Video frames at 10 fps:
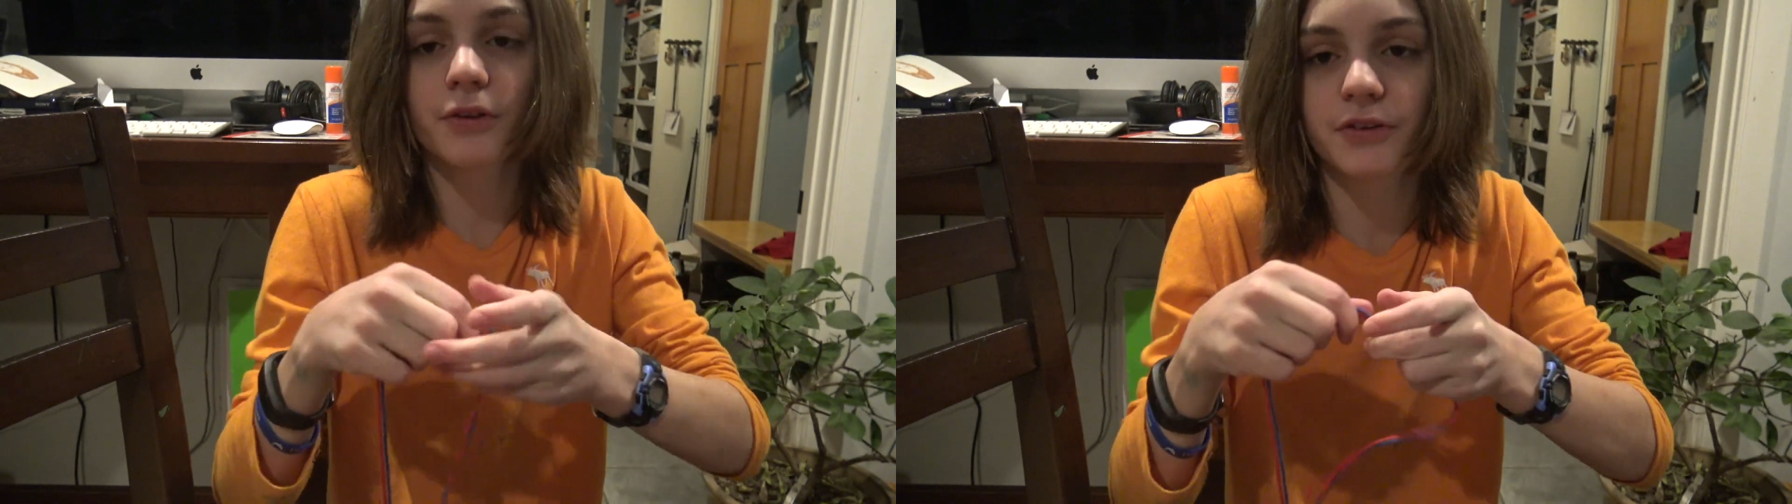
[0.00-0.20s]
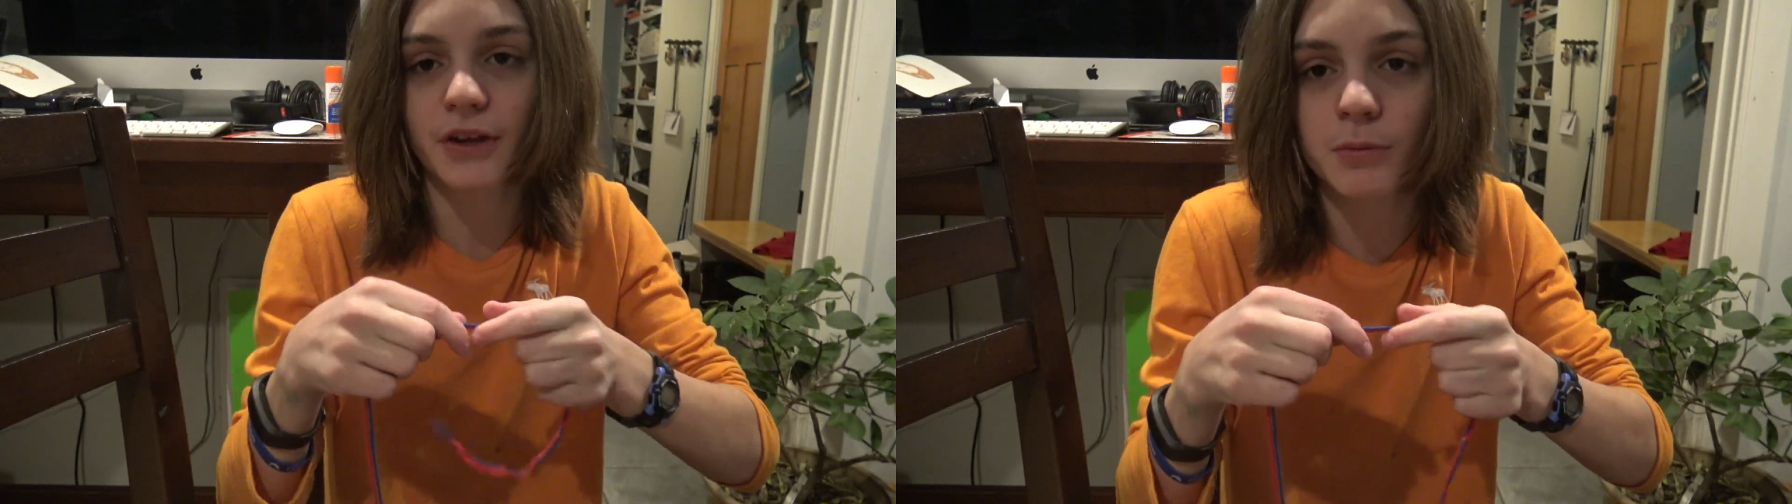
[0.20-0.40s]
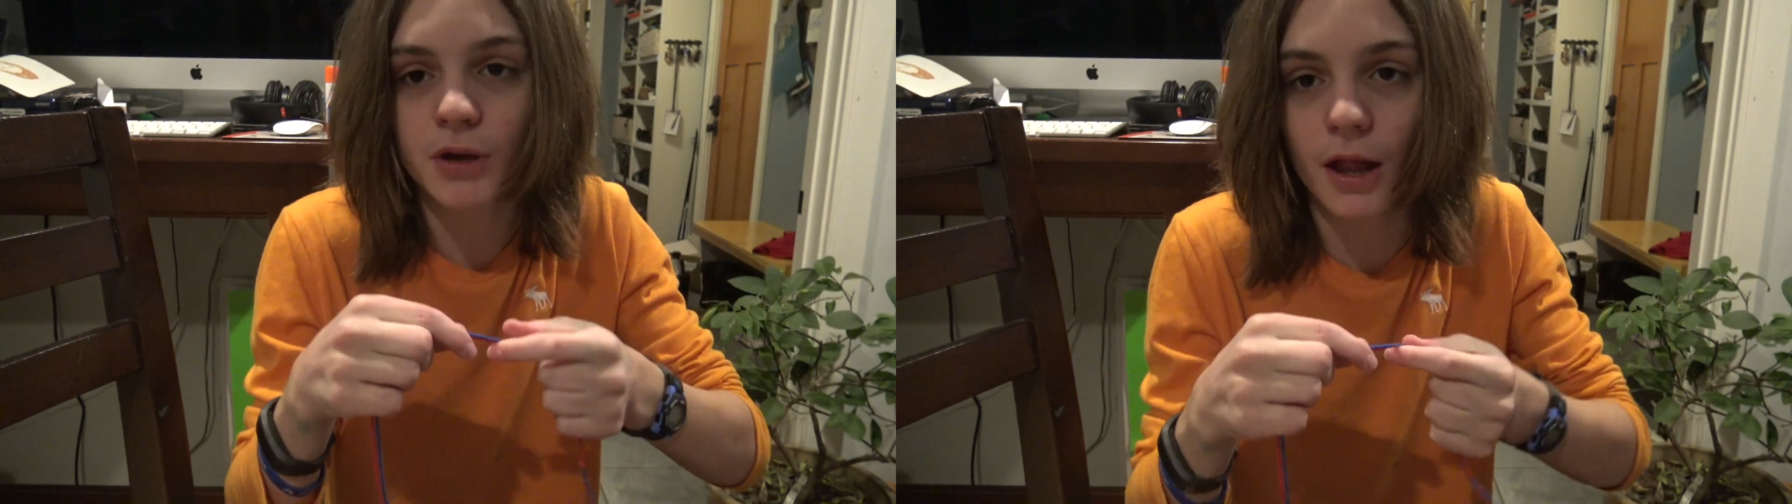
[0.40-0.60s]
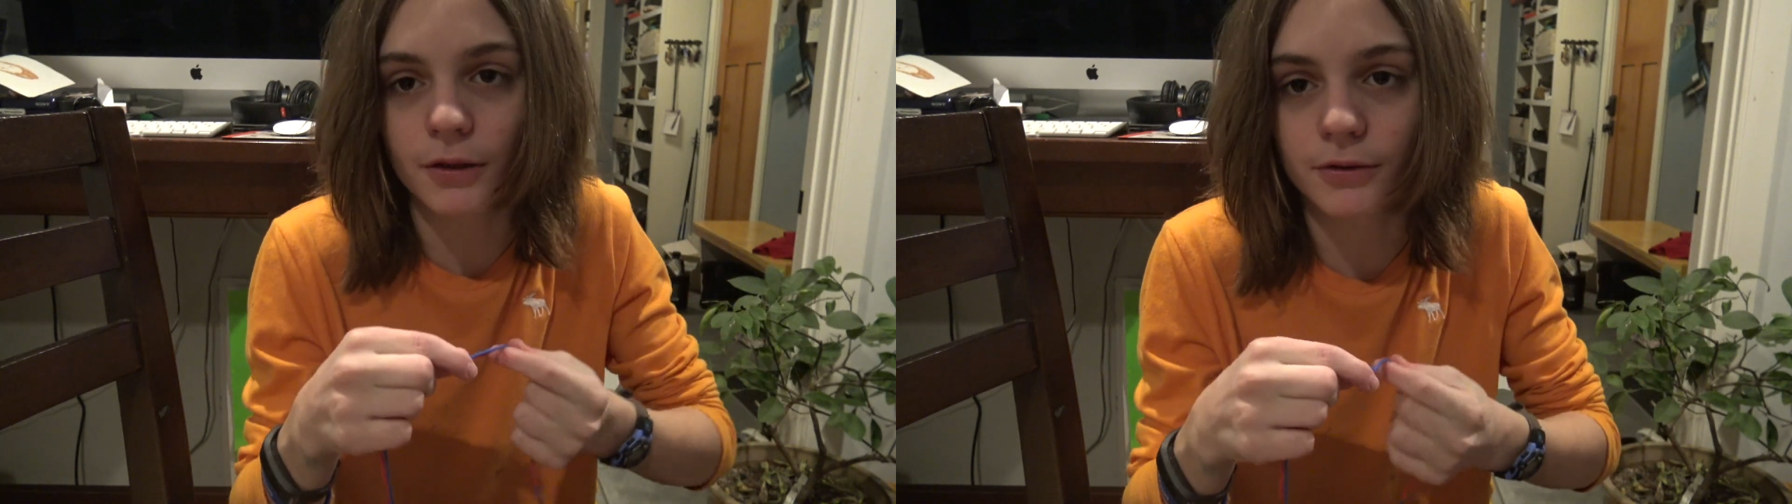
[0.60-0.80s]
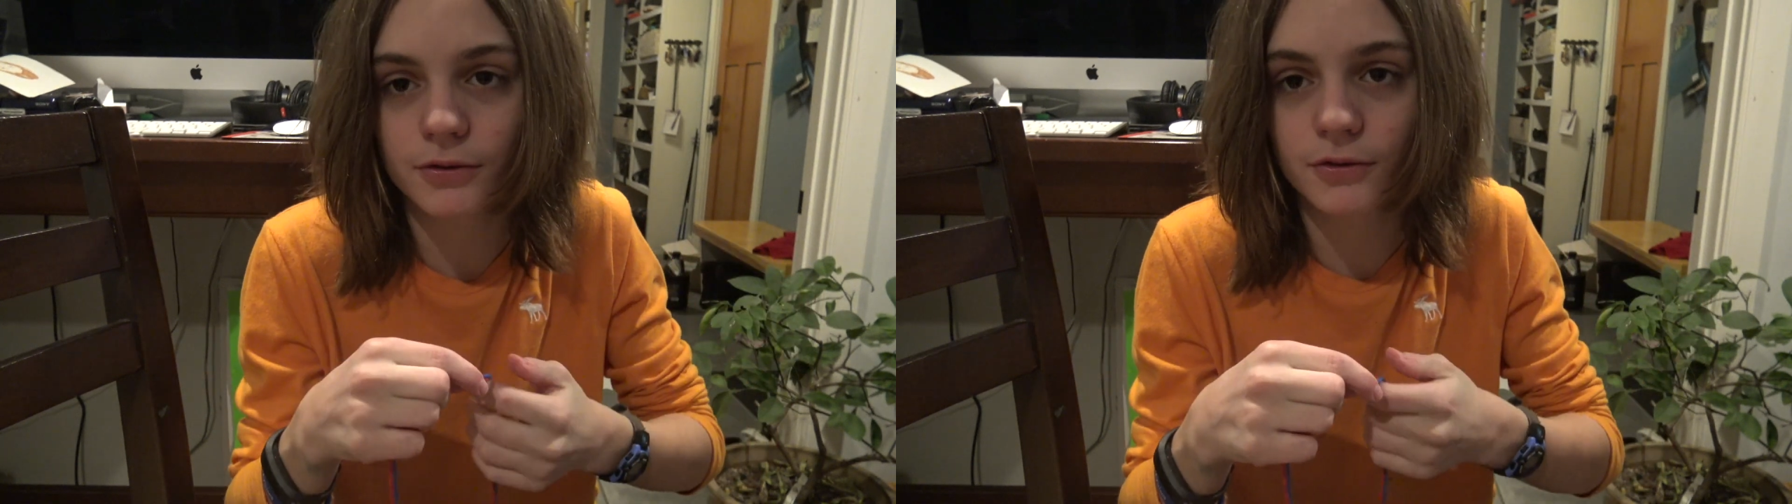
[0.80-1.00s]
the same
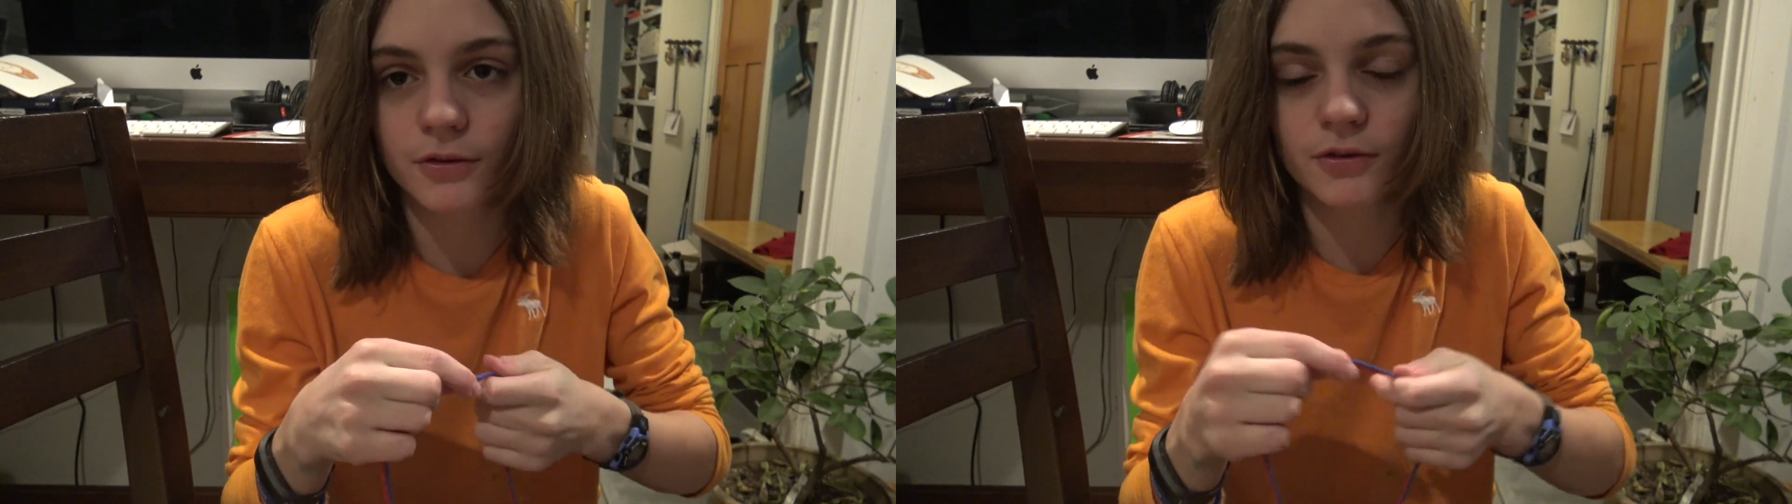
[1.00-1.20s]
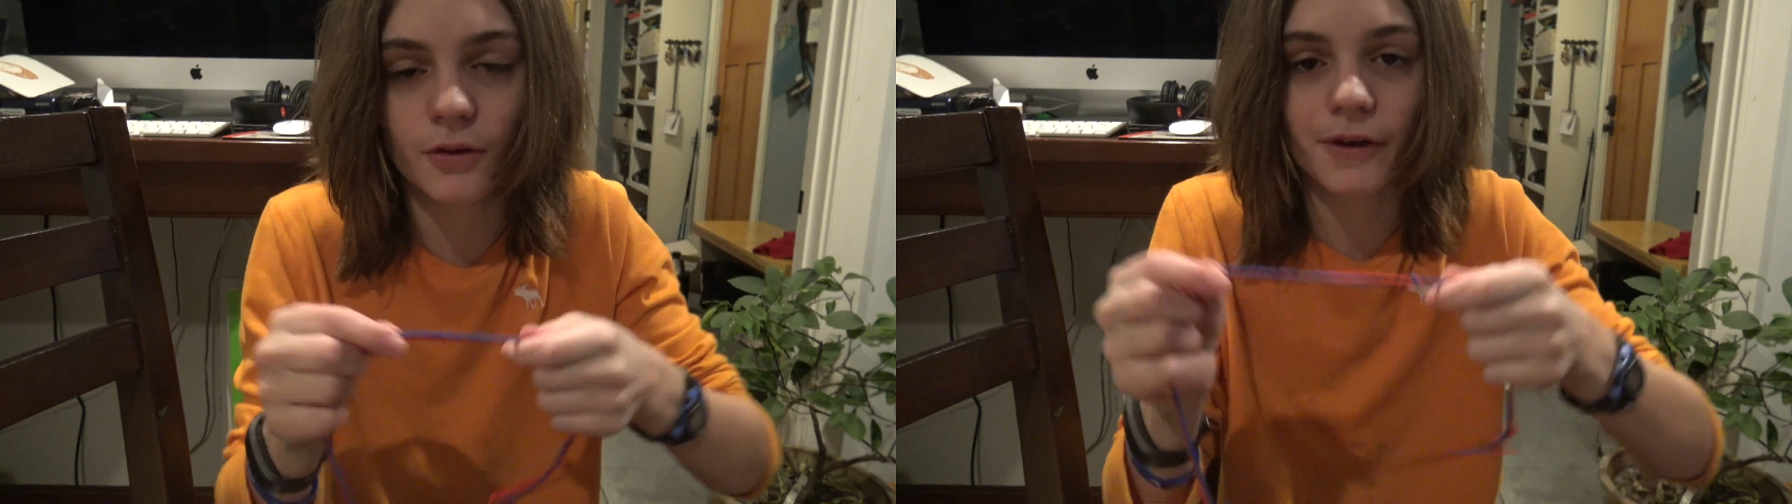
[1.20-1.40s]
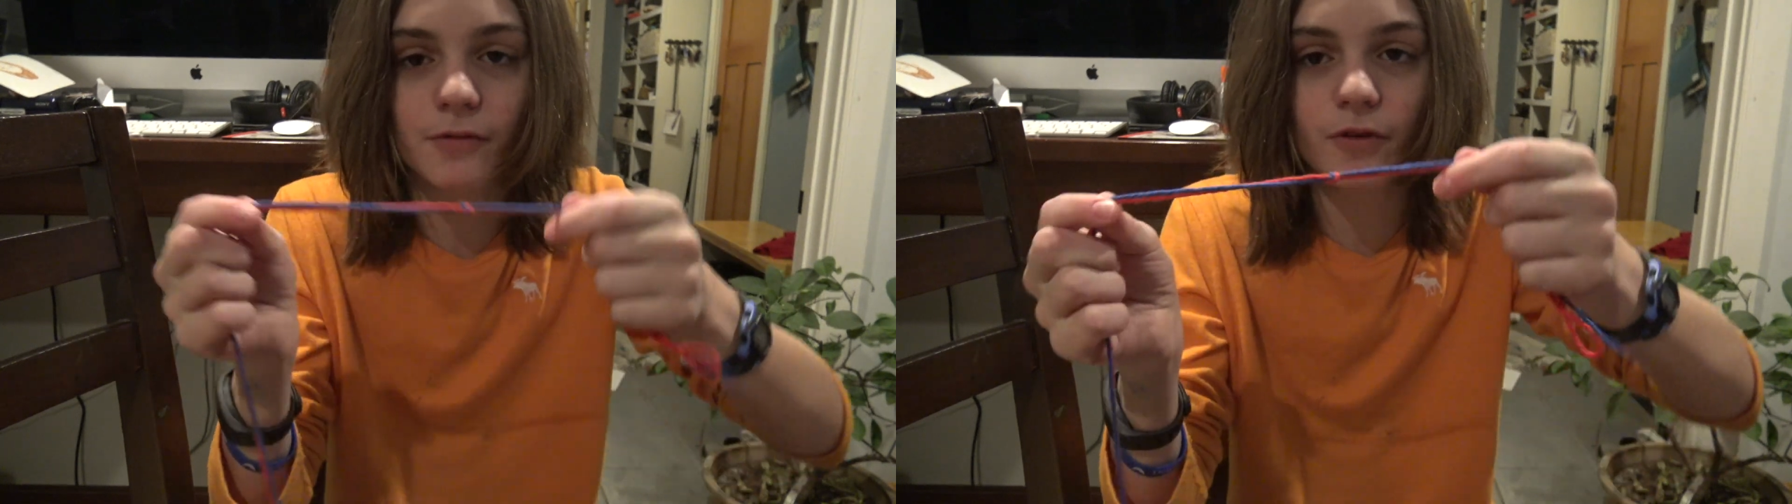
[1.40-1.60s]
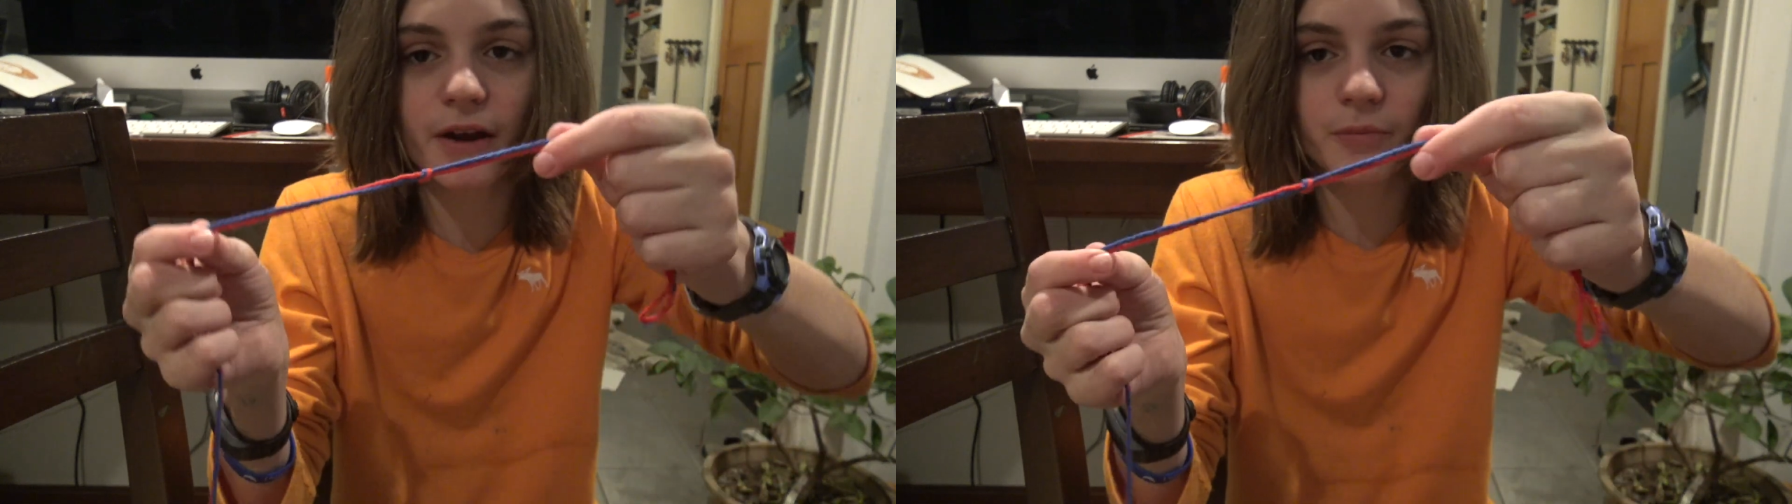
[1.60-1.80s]
colors. So like red